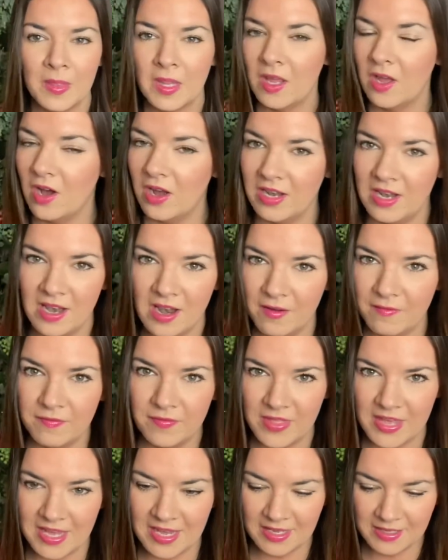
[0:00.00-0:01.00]
I love
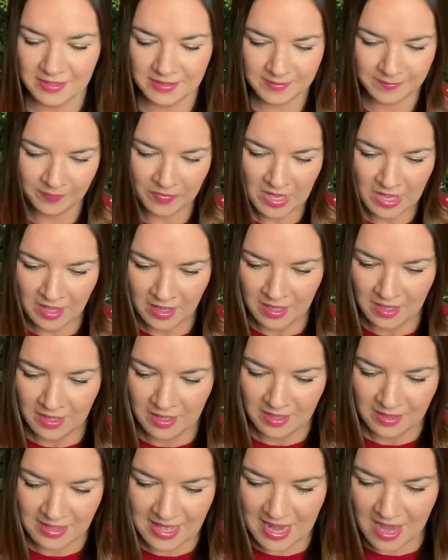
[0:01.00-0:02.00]
these.
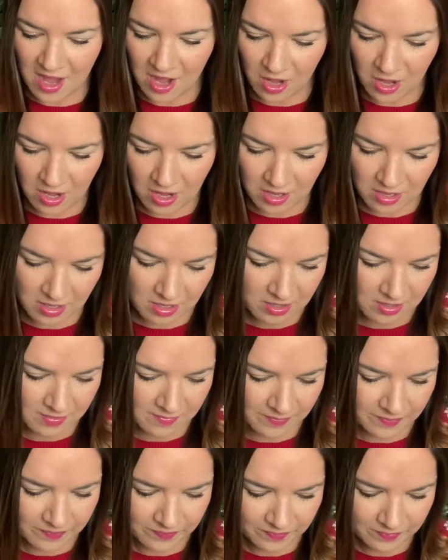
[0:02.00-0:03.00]
They are
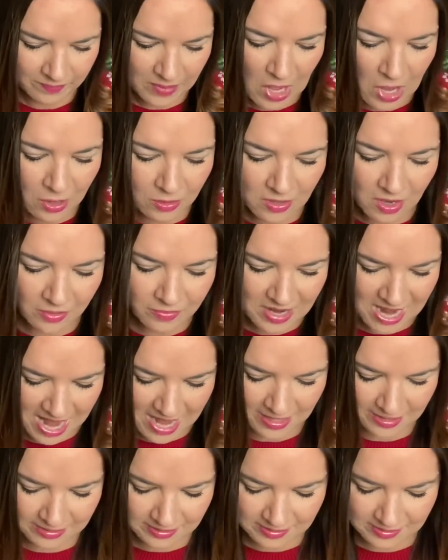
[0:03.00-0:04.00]
polo
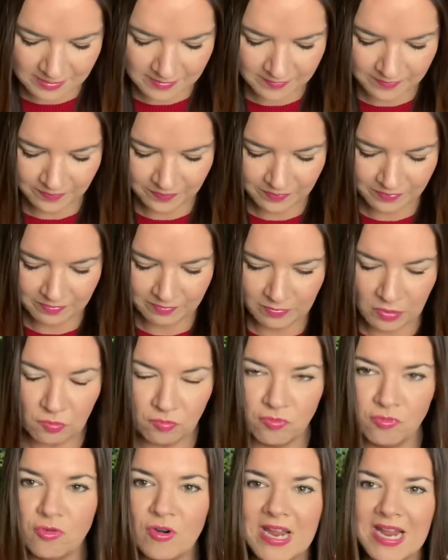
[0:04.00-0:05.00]
necks,
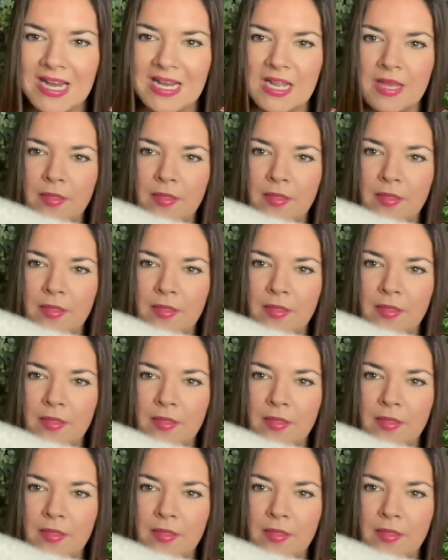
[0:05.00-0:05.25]
but really